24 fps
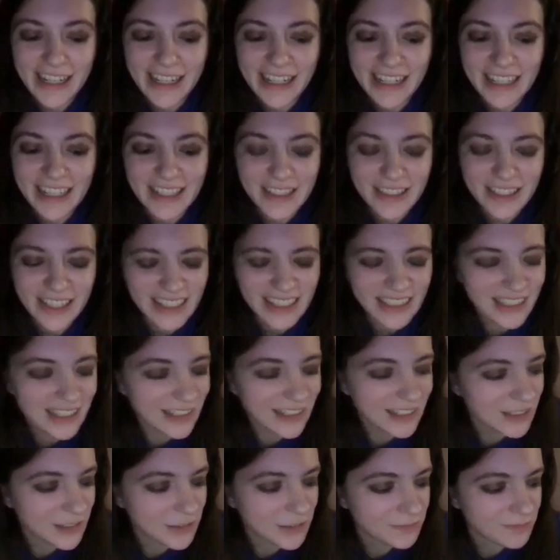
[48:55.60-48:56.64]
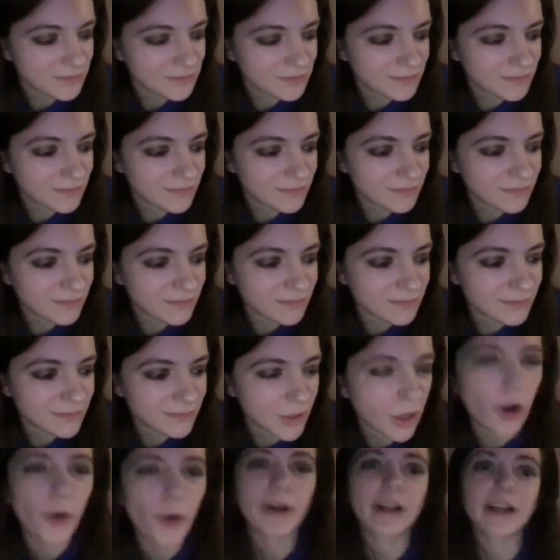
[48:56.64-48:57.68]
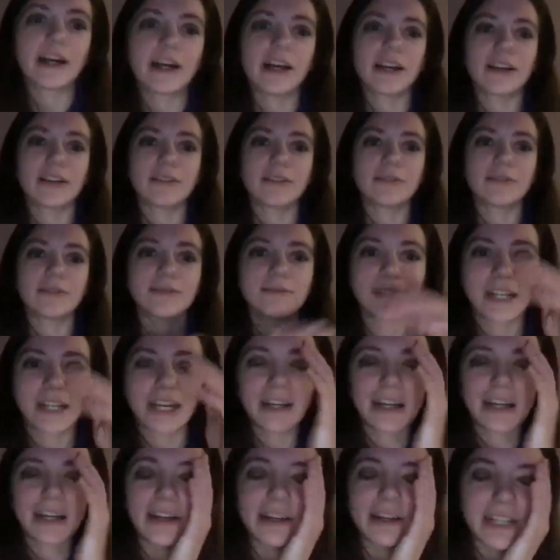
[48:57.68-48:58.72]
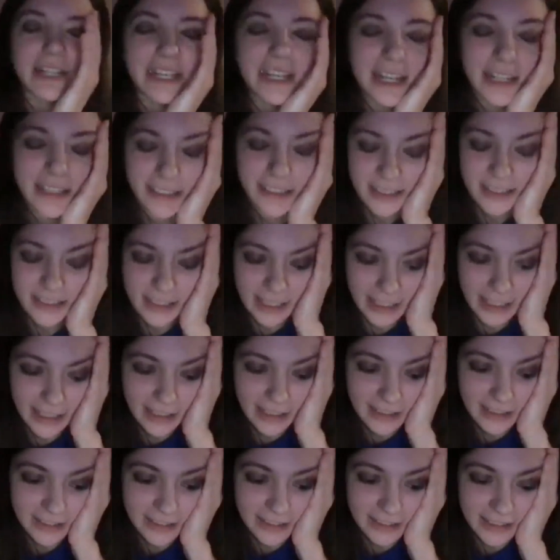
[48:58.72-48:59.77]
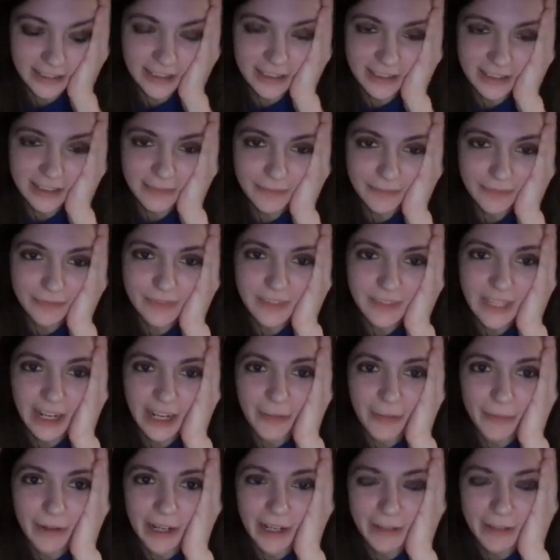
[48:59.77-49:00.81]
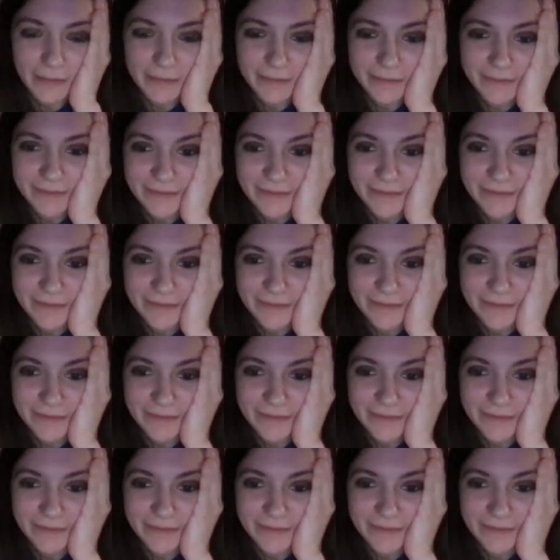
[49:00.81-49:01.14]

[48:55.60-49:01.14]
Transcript: It's oh my God, I can't stand tarama.